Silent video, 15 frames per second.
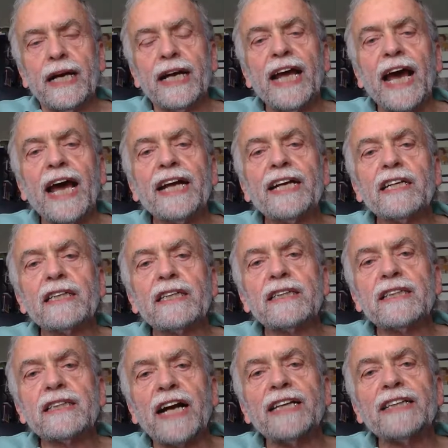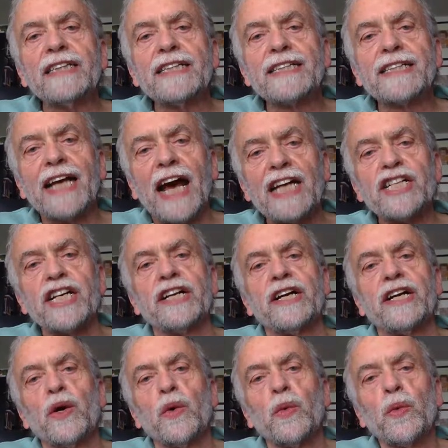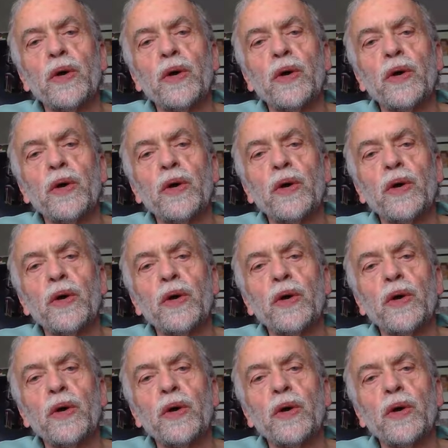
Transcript: And I had a great discussion